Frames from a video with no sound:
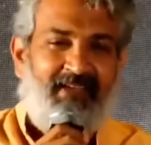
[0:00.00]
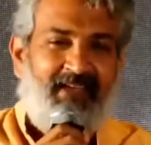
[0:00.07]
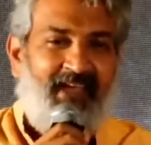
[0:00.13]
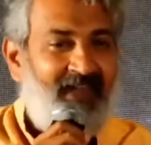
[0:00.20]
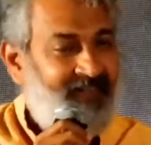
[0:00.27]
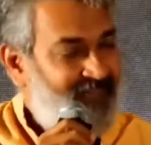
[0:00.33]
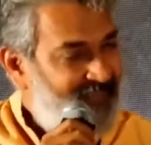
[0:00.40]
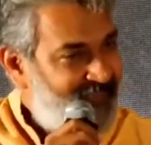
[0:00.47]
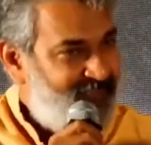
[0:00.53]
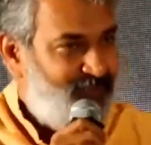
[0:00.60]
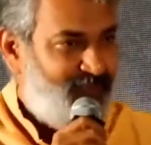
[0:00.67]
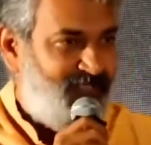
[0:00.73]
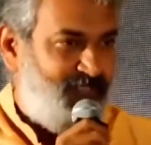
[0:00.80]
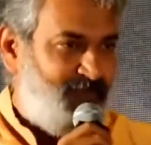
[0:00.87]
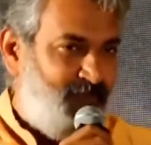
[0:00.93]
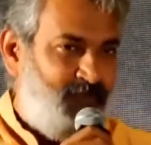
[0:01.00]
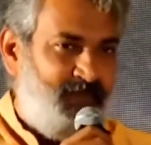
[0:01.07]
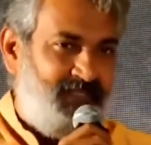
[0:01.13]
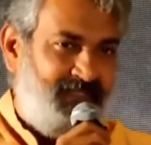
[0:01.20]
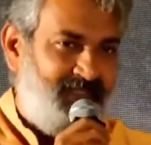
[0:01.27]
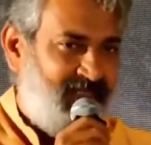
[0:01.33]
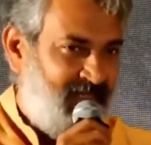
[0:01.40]
And I didn't know Shibu
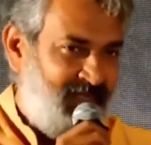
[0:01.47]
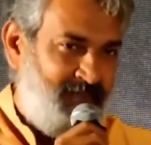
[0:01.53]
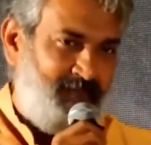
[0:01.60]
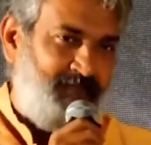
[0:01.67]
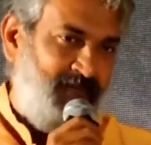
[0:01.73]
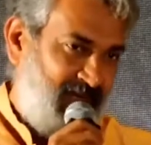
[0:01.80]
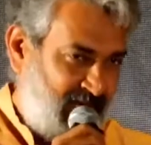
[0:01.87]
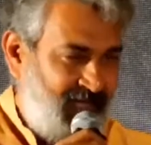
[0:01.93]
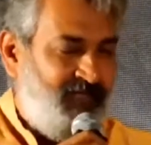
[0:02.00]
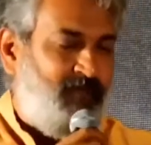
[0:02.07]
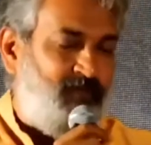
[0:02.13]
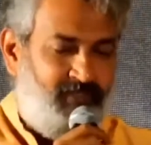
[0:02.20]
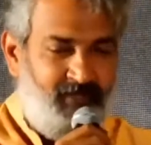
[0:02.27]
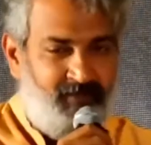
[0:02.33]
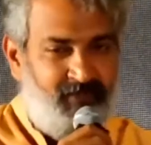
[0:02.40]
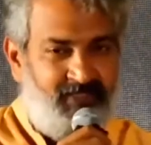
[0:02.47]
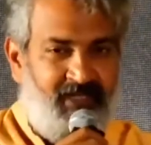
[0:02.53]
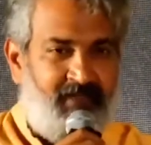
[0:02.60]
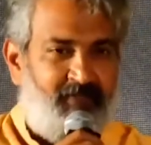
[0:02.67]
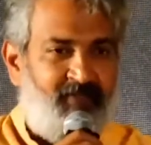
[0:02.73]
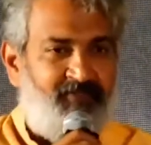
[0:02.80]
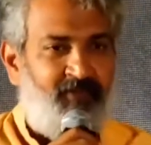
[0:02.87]
was, uh, I know Shibu sir
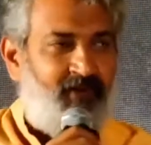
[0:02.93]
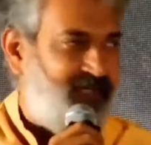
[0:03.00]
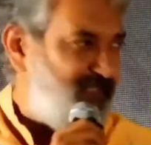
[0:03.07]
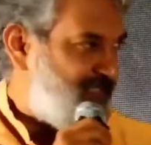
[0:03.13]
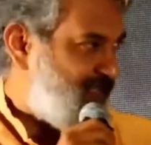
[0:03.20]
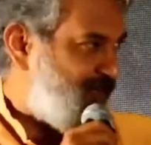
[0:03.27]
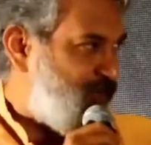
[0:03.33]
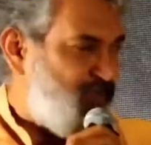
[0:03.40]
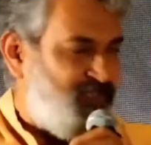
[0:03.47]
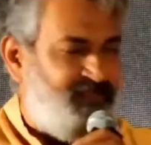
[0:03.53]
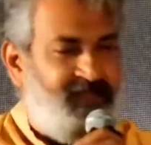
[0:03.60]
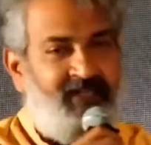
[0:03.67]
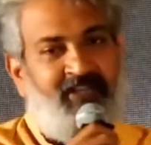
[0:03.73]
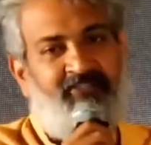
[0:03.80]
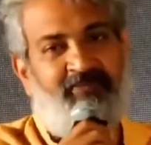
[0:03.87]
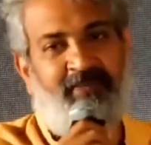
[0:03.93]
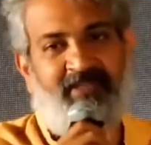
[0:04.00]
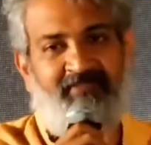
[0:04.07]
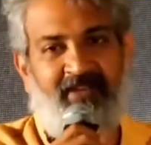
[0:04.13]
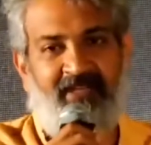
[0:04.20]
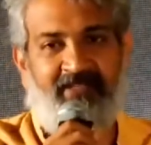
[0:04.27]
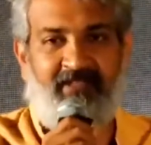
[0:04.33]
before, he's a close friend of my
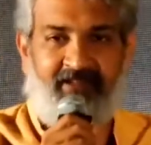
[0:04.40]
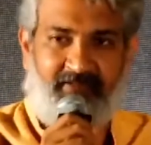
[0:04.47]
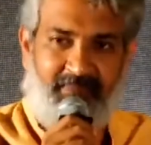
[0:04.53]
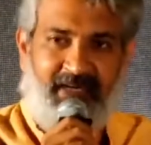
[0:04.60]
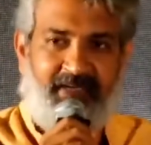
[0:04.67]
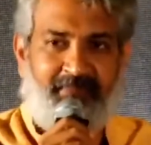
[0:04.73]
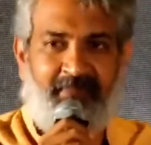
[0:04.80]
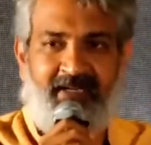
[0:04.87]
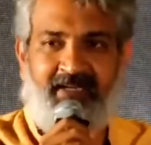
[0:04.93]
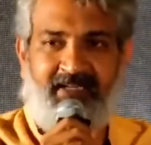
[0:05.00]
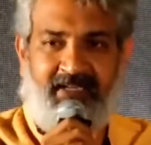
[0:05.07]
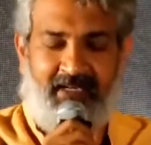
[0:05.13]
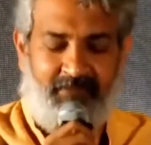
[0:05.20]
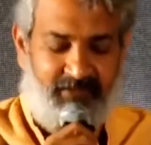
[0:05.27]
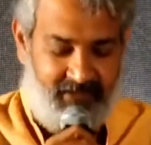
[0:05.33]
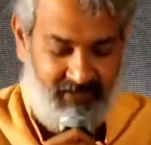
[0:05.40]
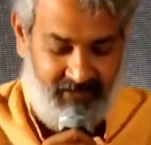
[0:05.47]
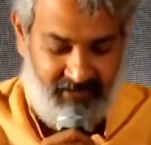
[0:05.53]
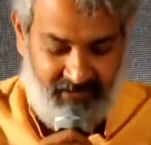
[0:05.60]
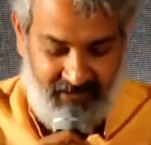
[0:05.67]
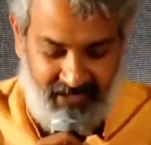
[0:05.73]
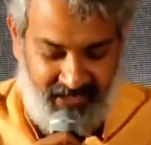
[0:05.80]
father, we met many times.
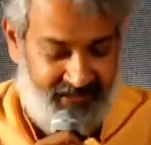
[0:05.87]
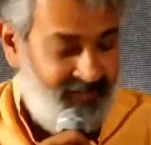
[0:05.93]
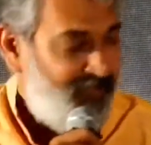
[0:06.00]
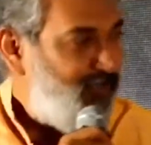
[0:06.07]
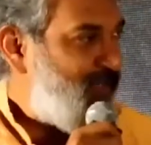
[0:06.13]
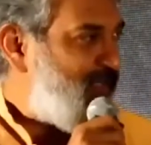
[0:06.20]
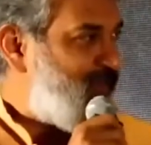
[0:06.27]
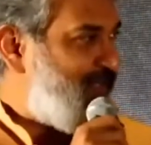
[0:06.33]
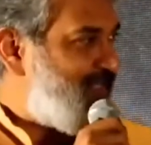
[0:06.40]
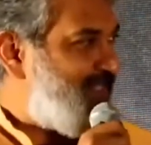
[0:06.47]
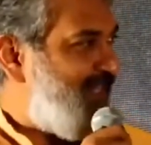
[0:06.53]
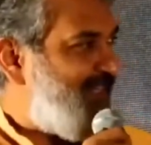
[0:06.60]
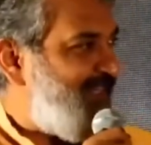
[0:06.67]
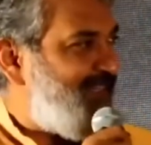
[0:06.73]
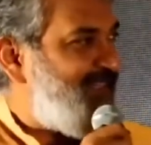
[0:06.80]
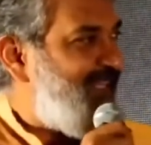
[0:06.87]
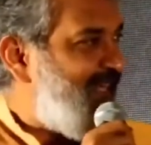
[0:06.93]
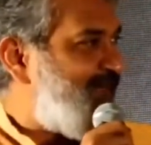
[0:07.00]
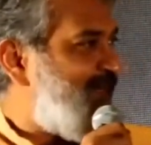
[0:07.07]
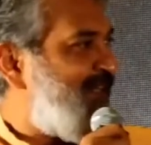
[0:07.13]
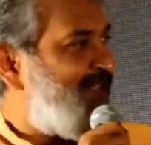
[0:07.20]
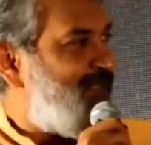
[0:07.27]
I didn't know he was taking, then I
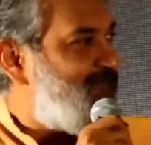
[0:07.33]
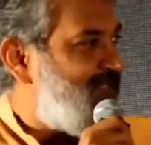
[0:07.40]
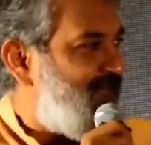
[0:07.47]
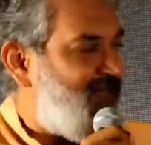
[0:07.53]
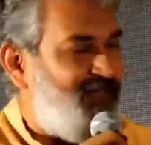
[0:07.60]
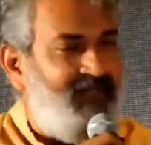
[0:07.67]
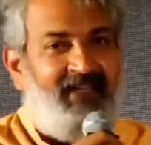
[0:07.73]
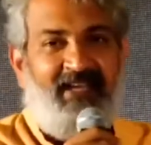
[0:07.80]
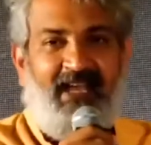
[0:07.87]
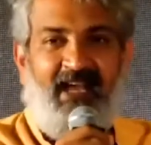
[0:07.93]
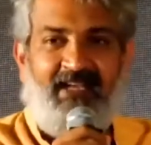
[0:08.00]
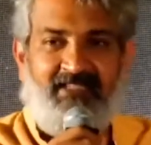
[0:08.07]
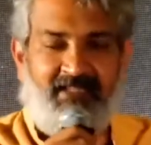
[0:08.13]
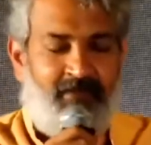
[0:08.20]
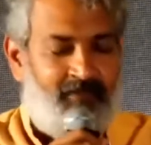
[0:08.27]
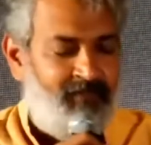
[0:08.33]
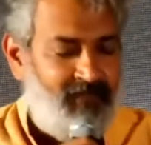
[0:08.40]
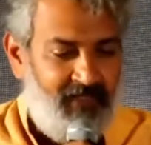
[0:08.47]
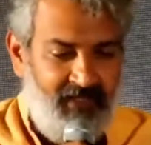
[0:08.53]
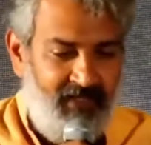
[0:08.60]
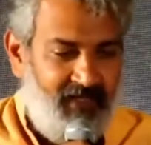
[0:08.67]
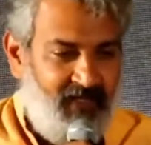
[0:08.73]
met him suddenly and I asked him,
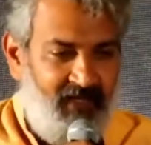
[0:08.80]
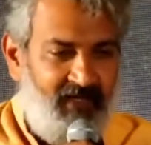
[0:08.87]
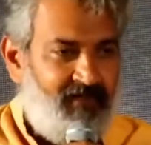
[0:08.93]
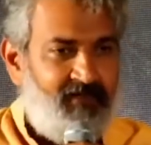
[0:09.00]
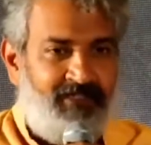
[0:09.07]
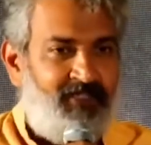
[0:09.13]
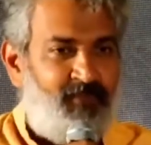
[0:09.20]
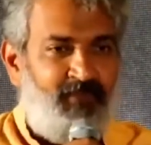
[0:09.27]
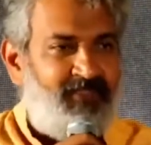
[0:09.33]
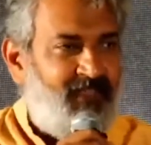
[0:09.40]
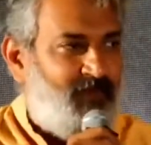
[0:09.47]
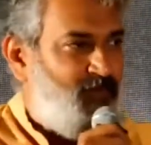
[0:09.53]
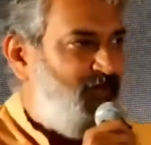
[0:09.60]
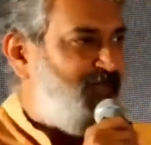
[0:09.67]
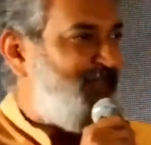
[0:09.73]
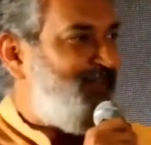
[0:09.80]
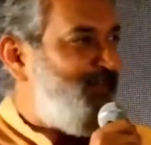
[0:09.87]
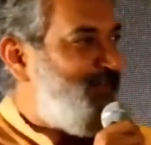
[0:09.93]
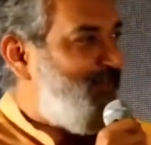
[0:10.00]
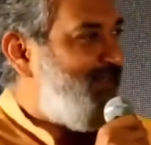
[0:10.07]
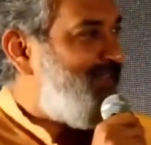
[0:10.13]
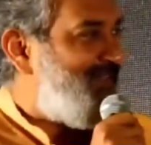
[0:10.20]
uh, Shibu sir, what are you
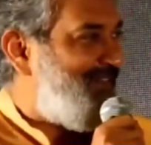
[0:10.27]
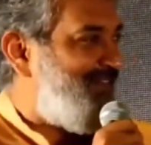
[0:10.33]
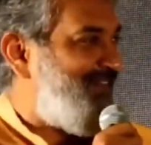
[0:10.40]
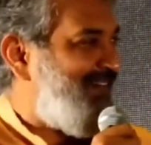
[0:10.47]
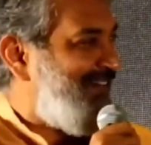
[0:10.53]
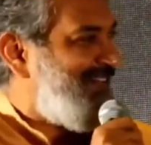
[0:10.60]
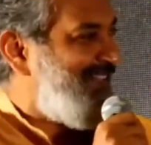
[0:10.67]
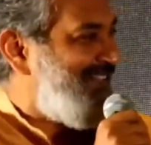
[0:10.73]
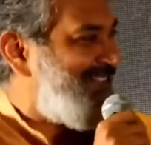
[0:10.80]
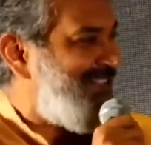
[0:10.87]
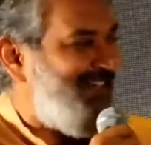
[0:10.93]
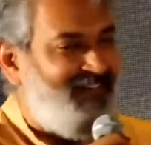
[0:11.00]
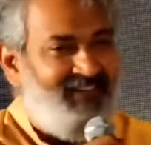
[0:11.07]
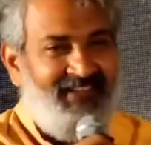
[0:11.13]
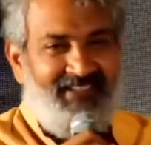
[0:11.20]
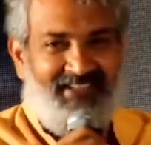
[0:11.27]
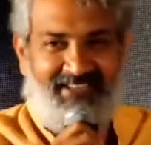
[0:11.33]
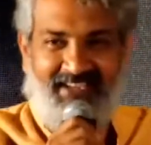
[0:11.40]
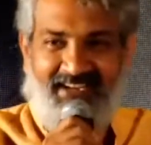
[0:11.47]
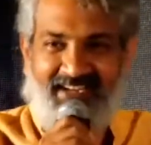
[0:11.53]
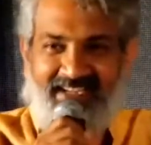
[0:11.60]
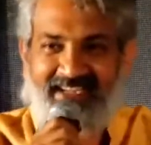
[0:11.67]
doing here? And he said,
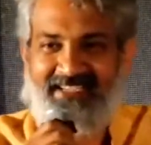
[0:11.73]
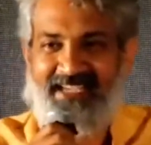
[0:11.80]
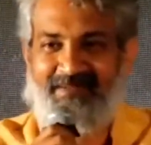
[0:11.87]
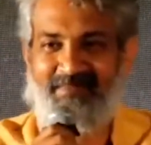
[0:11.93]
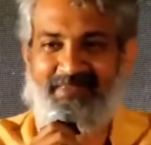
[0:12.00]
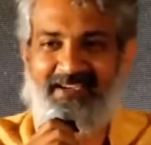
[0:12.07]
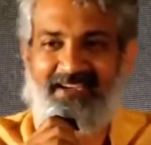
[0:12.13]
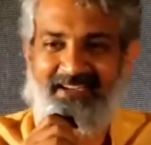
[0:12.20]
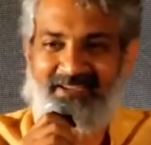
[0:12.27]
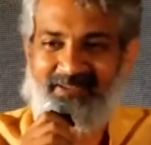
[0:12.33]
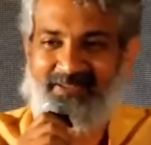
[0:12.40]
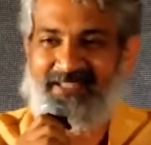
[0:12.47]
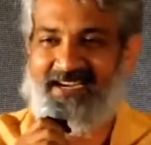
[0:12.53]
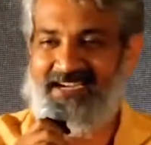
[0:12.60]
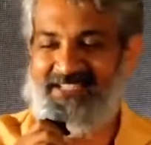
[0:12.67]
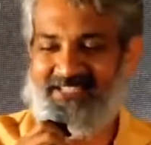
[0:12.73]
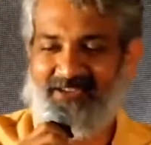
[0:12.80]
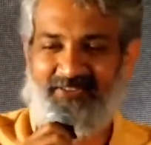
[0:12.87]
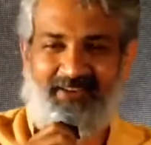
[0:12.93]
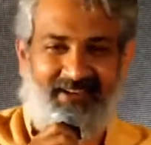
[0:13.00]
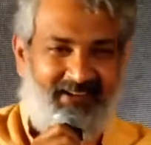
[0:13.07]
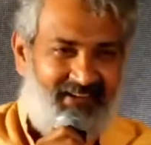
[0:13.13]
sir, I came here and took the rights
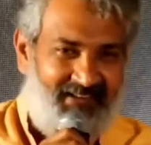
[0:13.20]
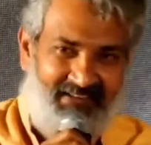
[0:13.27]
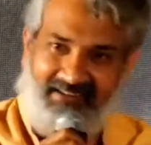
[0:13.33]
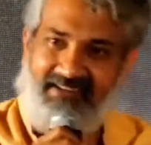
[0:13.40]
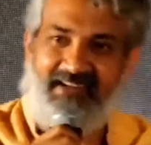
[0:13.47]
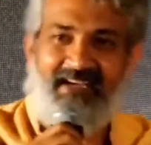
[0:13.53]
of RRR.